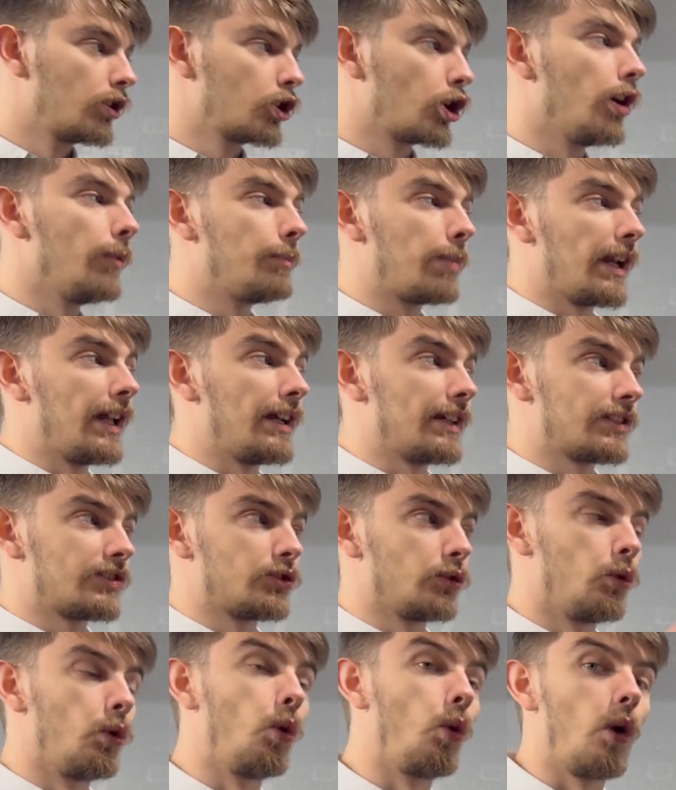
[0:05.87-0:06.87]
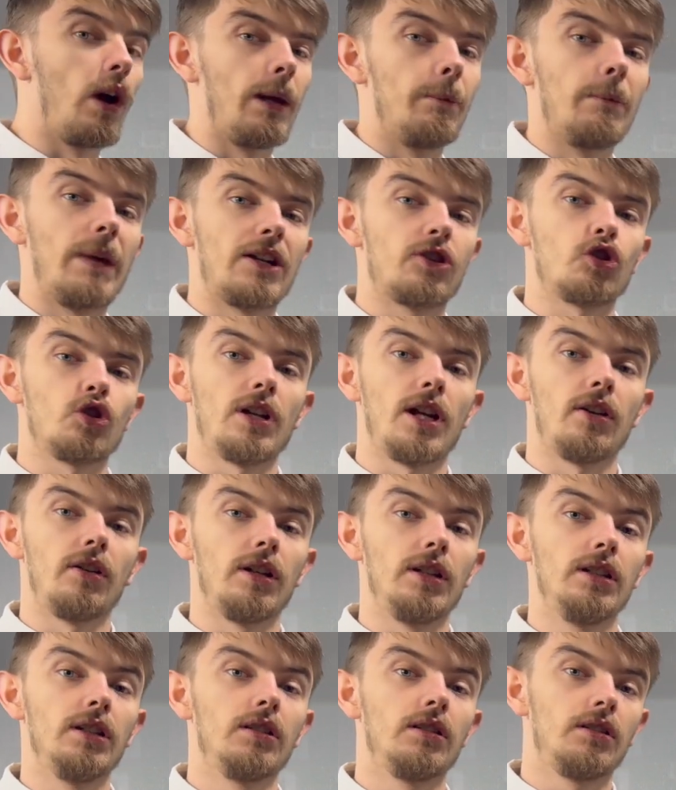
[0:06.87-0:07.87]
complex or
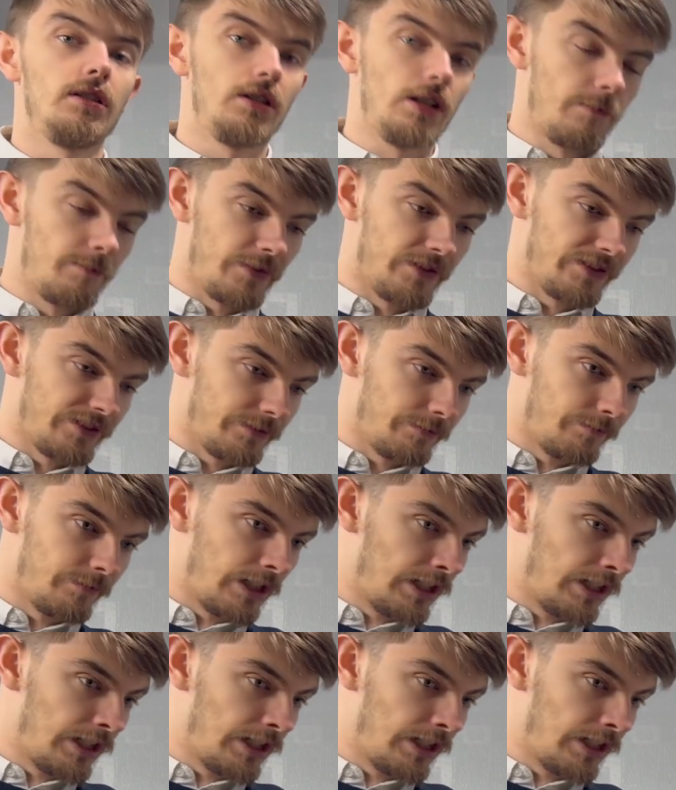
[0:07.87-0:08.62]
imaginary numbers.